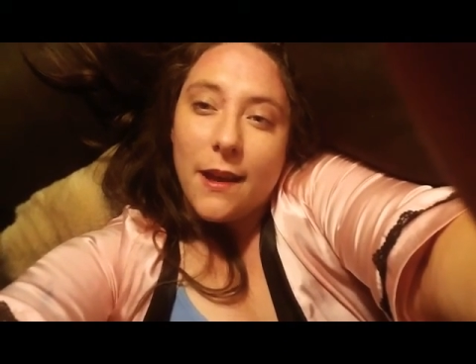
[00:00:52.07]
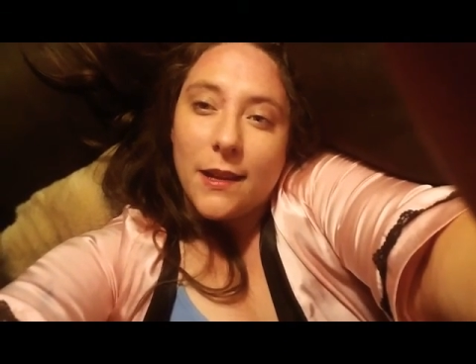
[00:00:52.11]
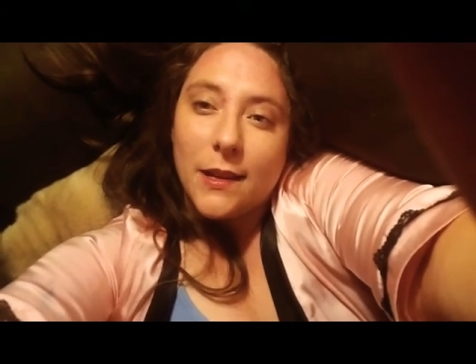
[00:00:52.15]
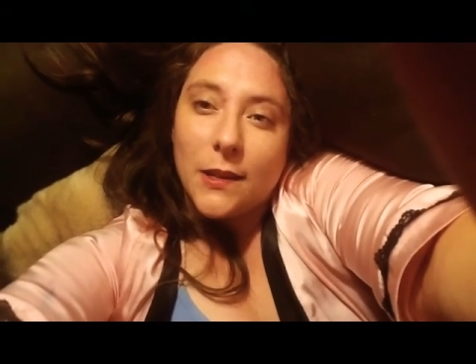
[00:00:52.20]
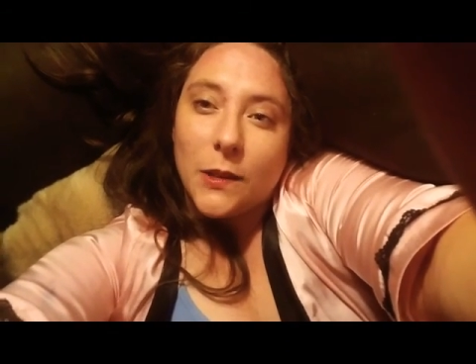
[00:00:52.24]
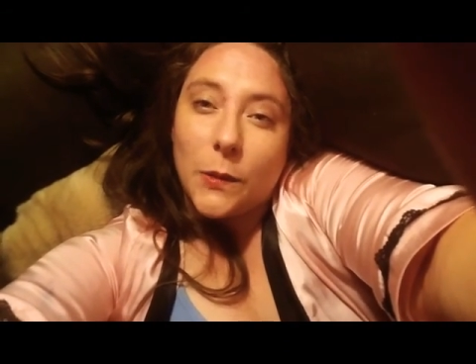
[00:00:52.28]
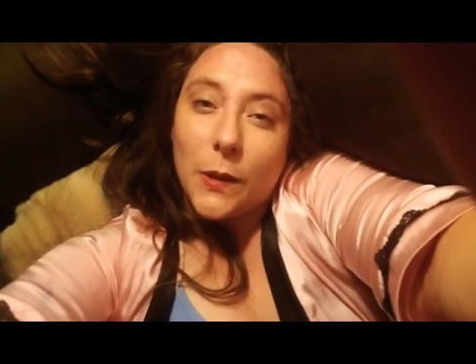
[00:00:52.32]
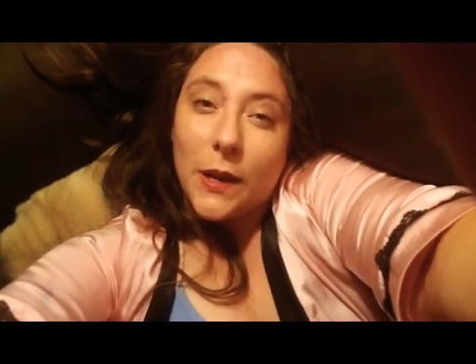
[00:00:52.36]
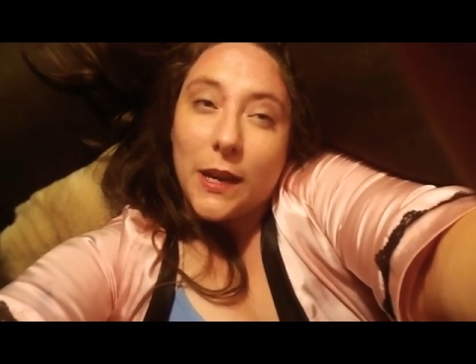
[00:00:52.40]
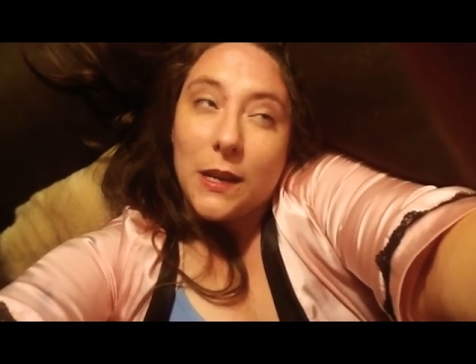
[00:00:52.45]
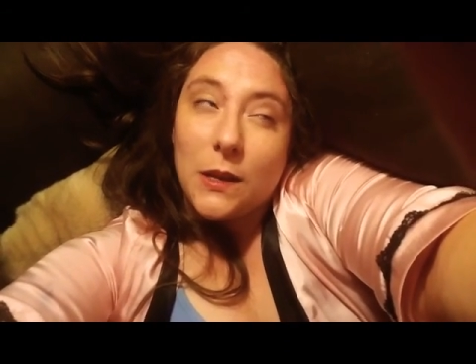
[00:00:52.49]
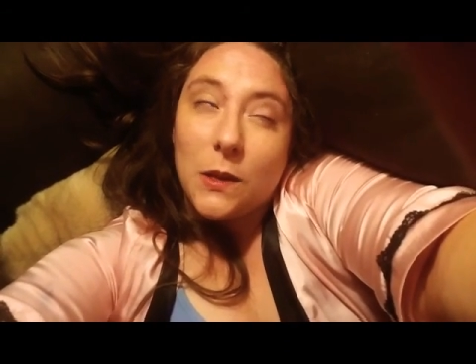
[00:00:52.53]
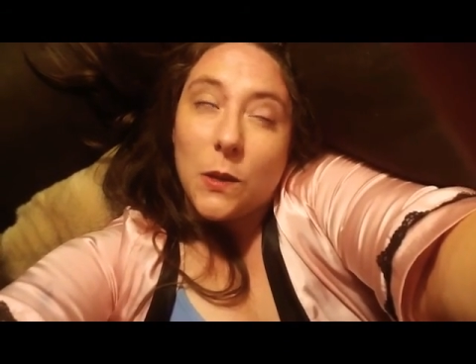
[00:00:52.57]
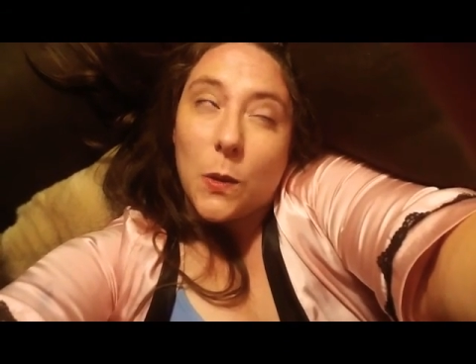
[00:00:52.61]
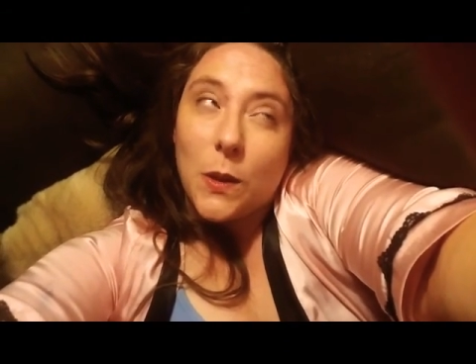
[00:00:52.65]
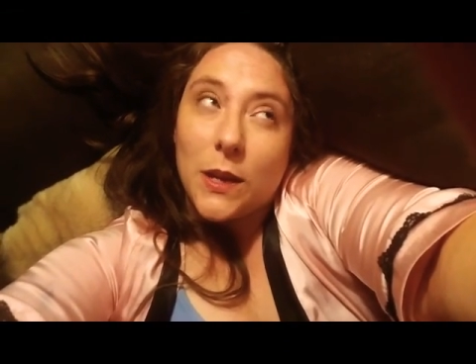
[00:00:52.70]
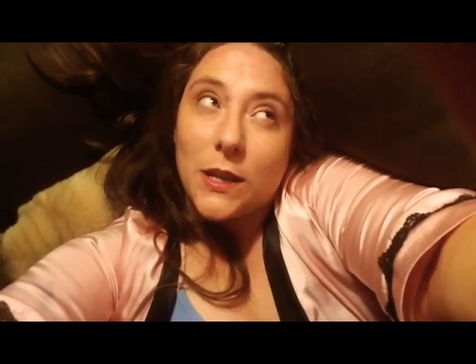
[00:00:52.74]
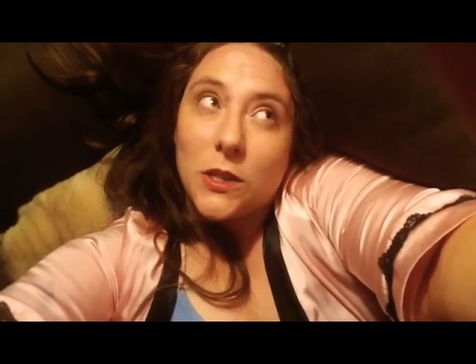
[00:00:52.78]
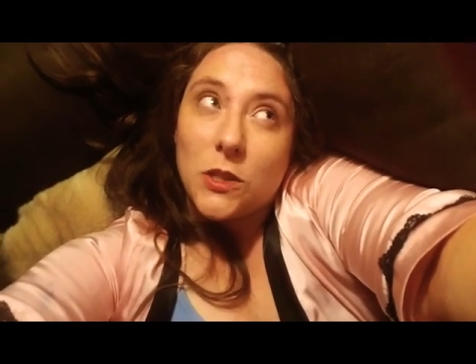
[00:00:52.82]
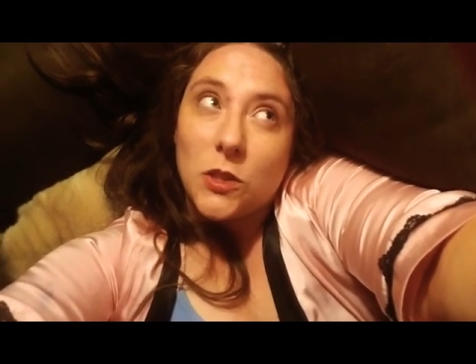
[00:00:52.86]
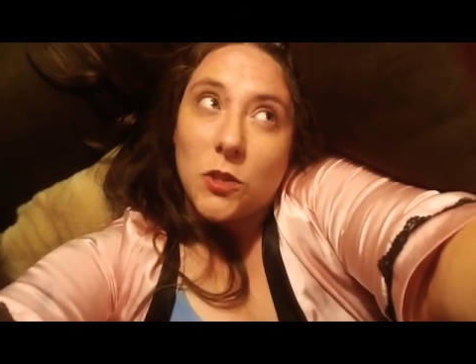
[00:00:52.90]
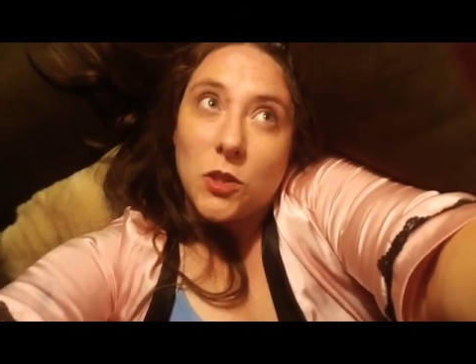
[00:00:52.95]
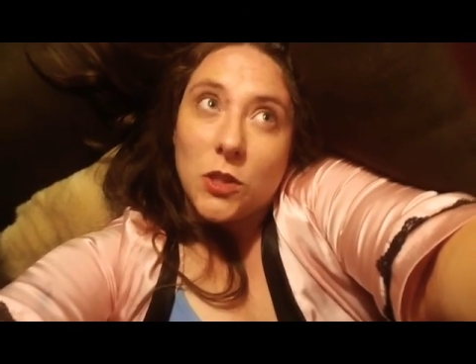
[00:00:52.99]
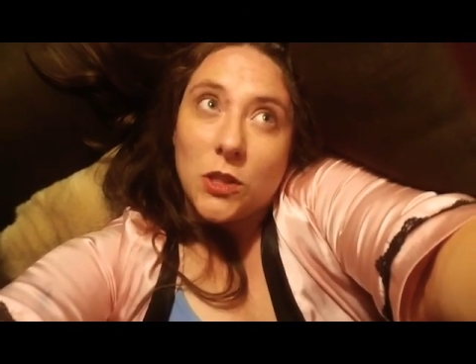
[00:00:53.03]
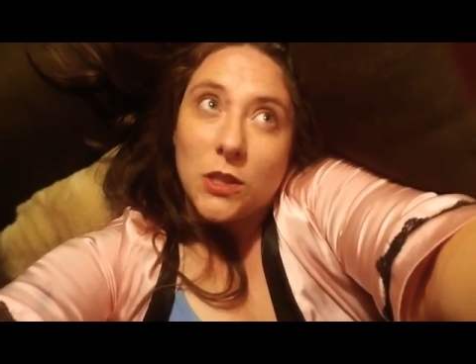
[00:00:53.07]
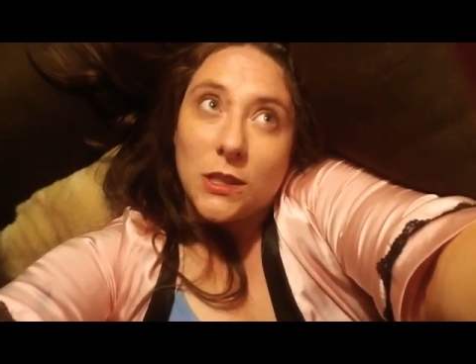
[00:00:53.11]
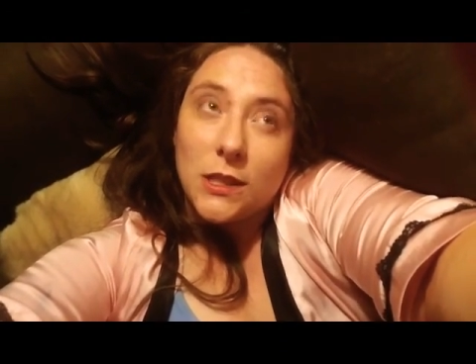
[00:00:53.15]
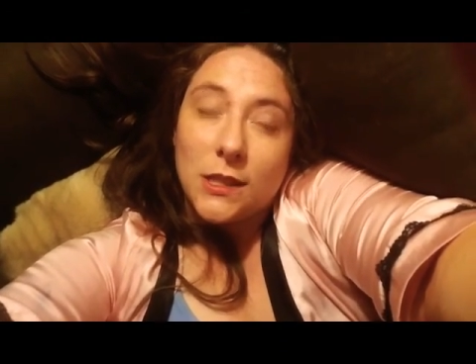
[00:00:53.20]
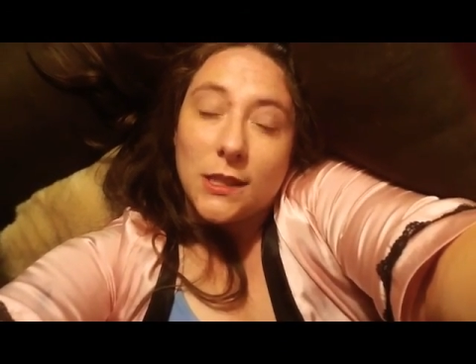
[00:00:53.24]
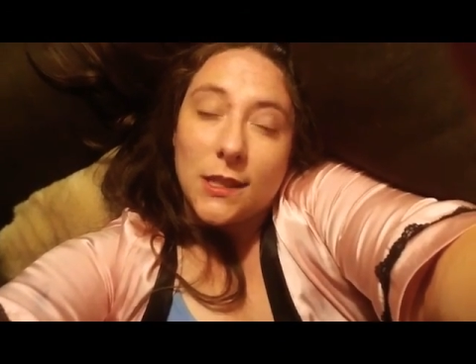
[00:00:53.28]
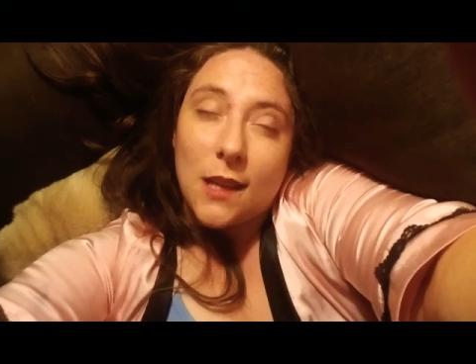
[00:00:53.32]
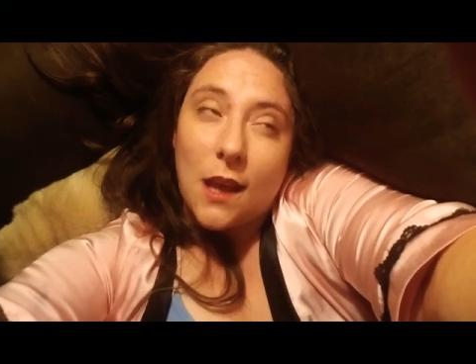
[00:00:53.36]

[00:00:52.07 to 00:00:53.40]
Great questions